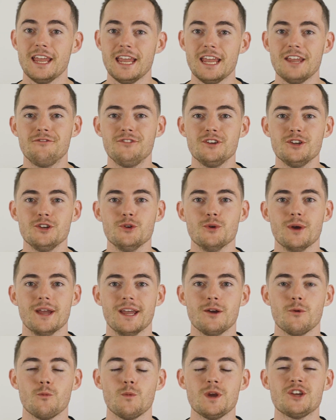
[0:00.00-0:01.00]
If you're new
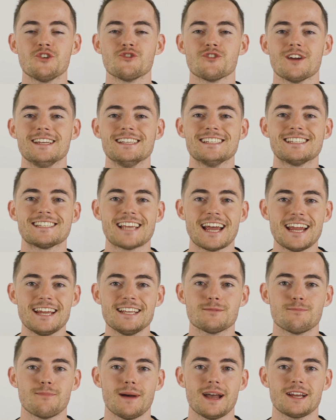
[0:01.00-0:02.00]
here, we create
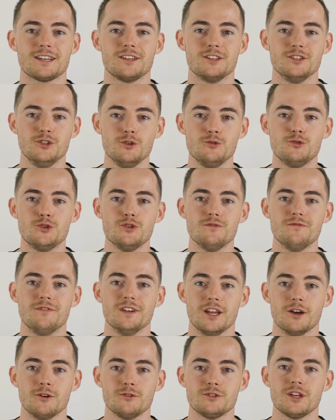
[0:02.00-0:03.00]
science-backed YouTube
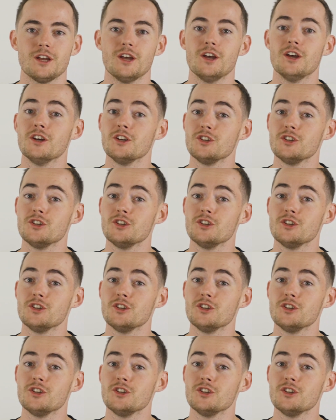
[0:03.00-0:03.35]
videos